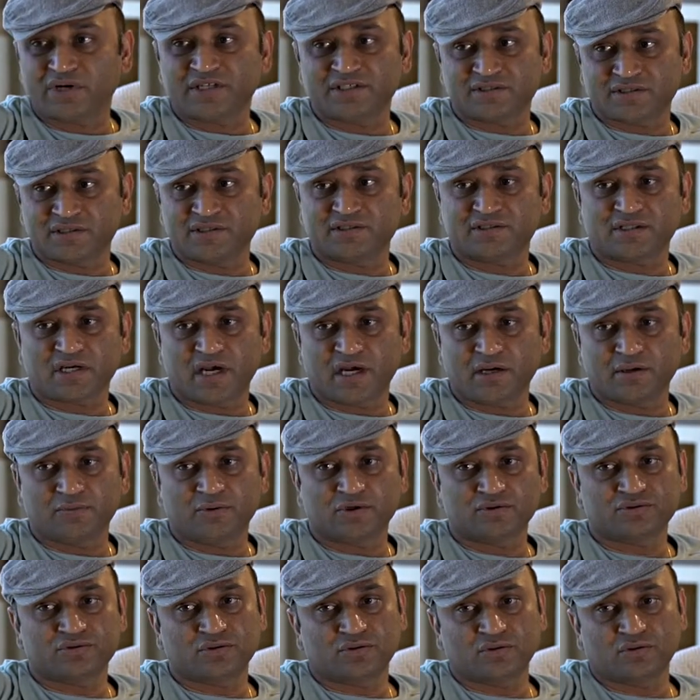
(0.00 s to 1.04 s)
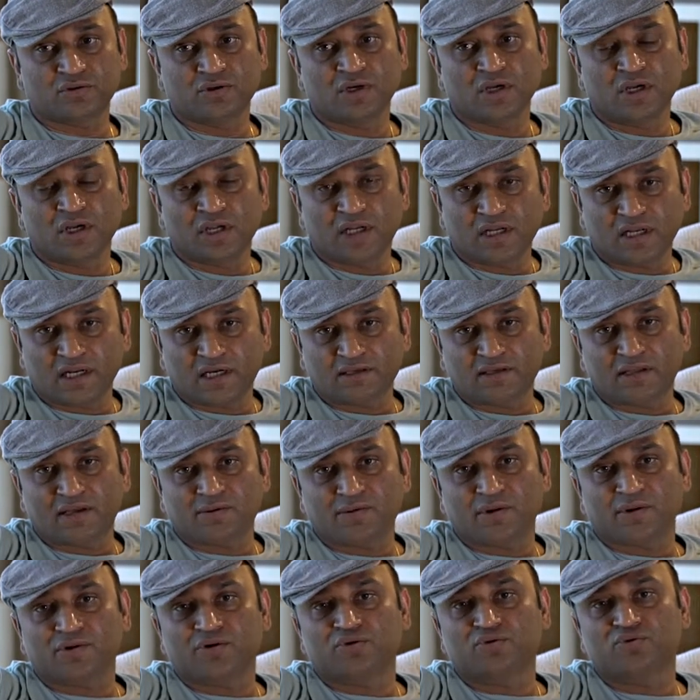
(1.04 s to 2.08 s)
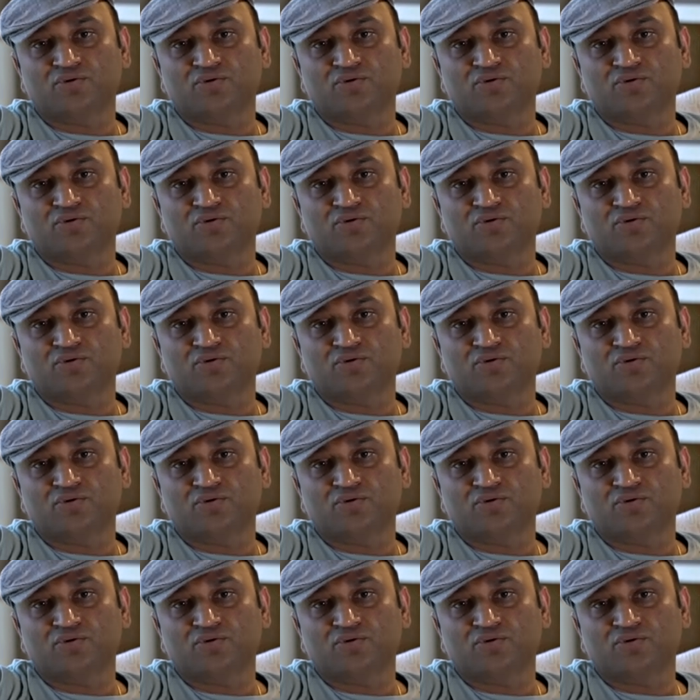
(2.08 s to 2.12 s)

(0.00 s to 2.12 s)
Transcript: What is this site about? So let them know